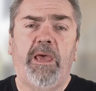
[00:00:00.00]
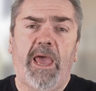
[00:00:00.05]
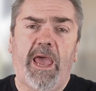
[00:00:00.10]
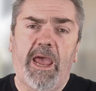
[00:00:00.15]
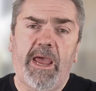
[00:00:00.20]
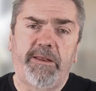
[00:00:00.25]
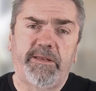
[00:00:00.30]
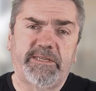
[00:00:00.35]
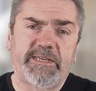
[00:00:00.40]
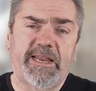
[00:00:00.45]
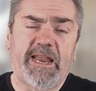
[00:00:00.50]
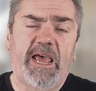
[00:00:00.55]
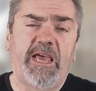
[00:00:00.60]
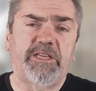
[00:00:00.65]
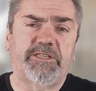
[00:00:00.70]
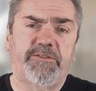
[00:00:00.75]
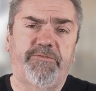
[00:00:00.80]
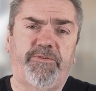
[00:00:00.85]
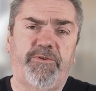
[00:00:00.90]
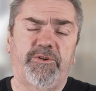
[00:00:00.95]
and today
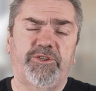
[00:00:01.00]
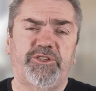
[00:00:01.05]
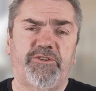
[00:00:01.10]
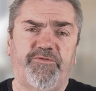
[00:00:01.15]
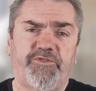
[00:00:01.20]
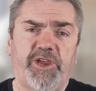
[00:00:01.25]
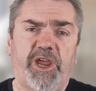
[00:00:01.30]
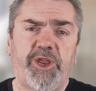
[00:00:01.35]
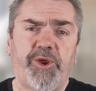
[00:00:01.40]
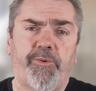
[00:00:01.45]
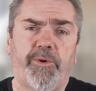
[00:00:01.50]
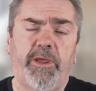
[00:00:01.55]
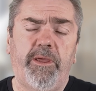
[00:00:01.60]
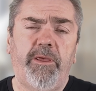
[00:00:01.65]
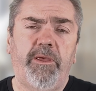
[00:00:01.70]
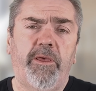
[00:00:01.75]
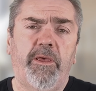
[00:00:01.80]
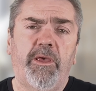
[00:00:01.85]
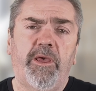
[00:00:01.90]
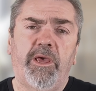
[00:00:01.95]
is the 1st of
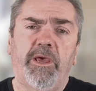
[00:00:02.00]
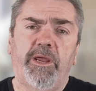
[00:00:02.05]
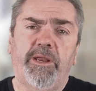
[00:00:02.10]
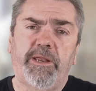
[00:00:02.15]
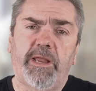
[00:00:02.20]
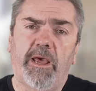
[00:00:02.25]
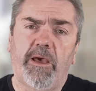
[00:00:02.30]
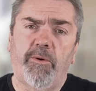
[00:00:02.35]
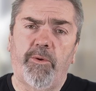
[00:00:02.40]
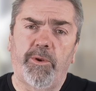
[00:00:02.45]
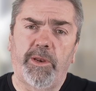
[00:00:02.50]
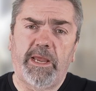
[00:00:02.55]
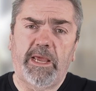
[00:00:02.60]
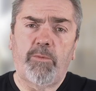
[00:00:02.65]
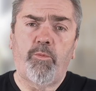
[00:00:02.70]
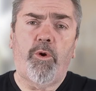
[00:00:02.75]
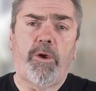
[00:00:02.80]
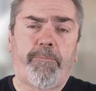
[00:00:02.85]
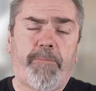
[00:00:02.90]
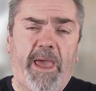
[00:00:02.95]
January, now you
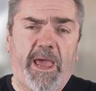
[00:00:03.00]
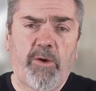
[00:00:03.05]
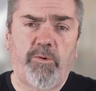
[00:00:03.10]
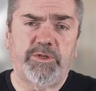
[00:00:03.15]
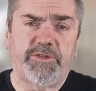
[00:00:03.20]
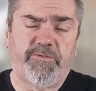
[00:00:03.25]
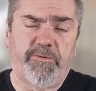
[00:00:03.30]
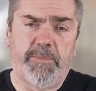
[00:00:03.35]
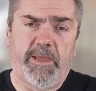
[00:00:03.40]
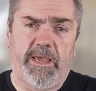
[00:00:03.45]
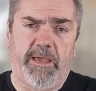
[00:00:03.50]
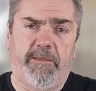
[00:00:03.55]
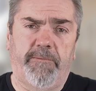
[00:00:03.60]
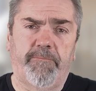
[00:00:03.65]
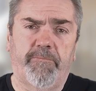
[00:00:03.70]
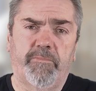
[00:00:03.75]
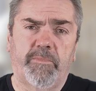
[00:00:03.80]
can work backwards from there.